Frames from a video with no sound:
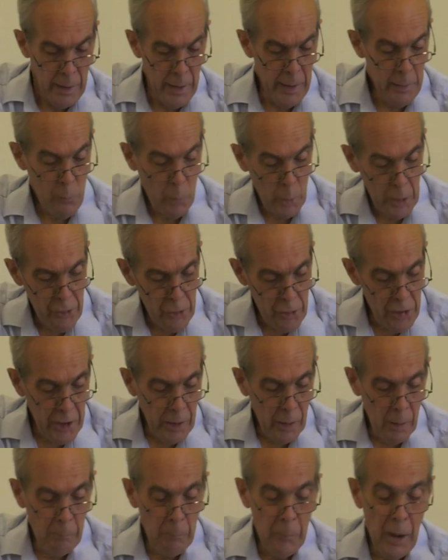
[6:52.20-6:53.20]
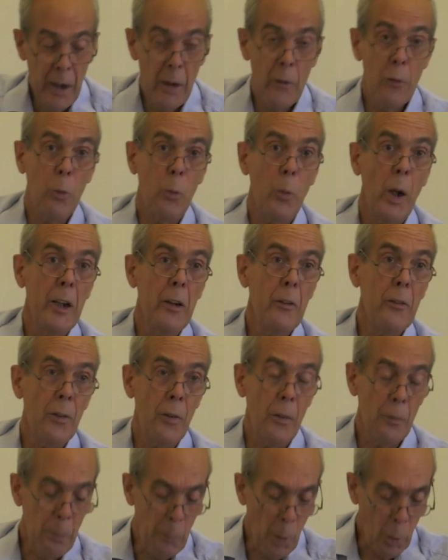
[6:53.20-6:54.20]
in which he compared
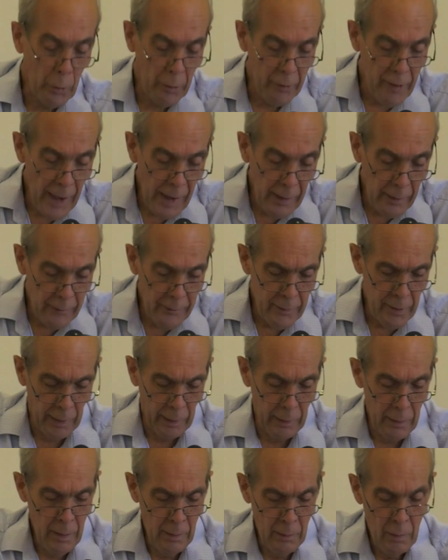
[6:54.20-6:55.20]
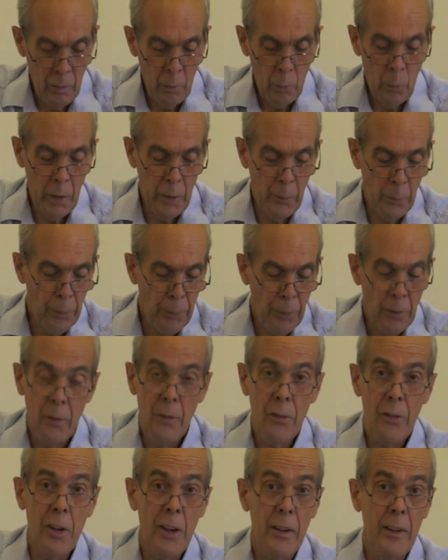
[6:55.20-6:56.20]
rates of mortality with
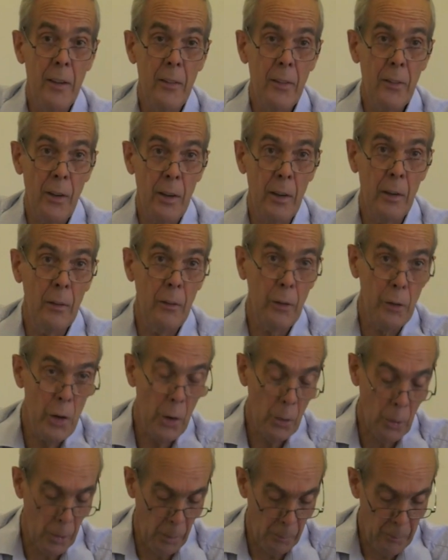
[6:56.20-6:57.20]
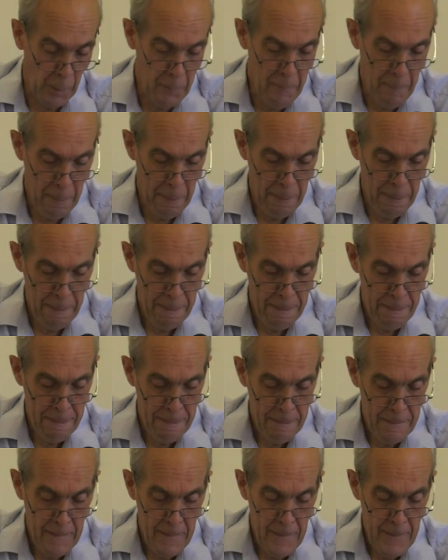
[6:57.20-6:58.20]
cities in Europe.
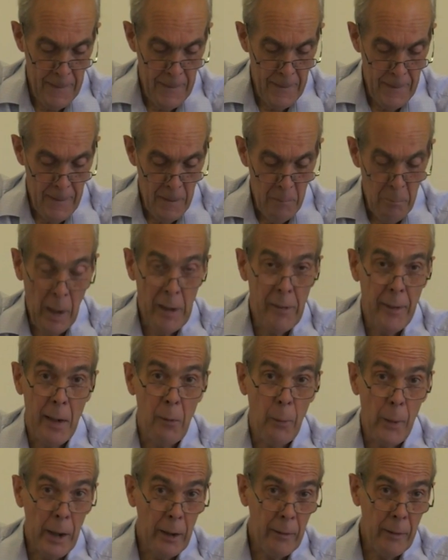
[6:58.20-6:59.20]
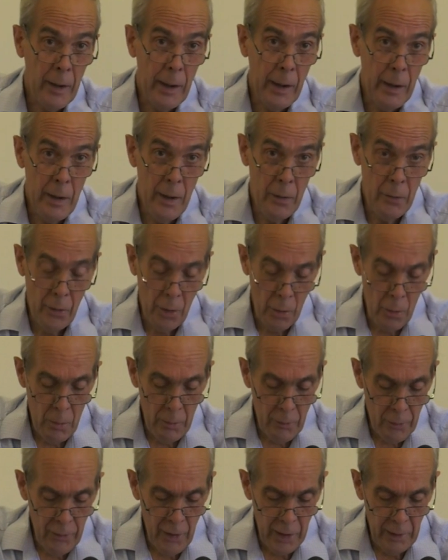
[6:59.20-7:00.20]
By directing his
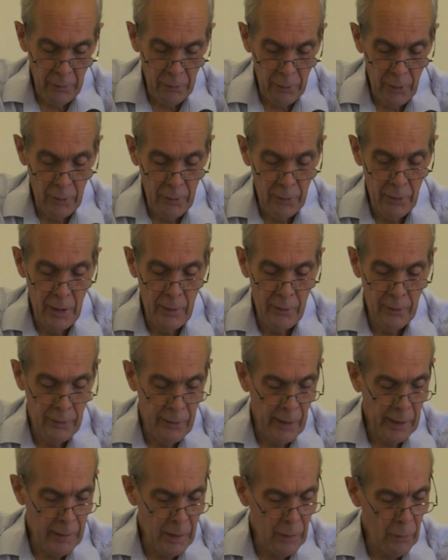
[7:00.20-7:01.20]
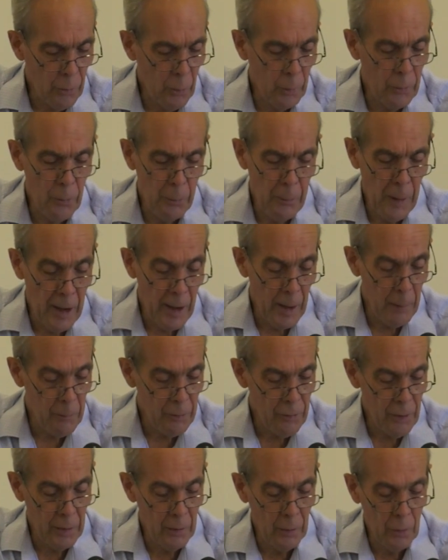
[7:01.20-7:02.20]
own censuses, Sykes was
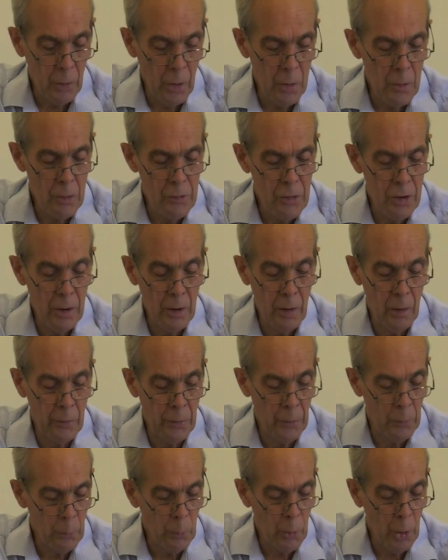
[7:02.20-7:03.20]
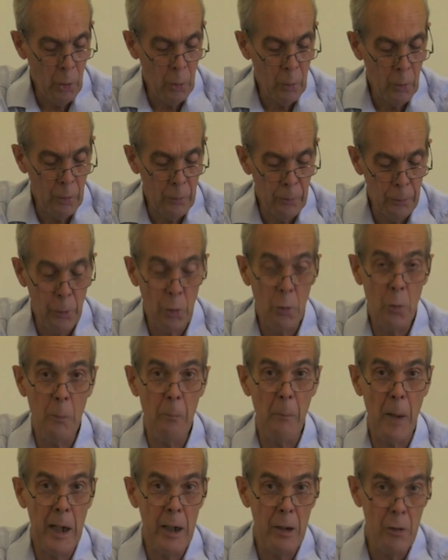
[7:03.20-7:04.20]
perhaps encroaching on the role of two
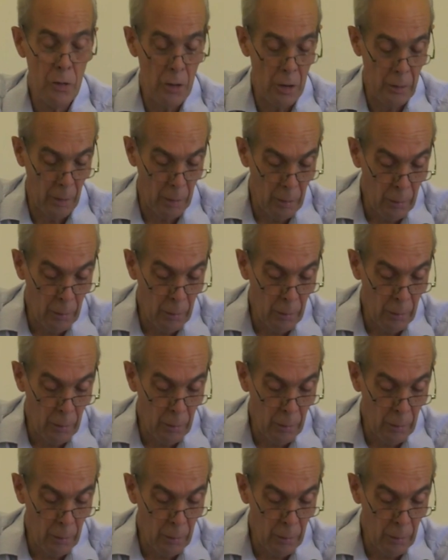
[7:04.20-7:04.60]
major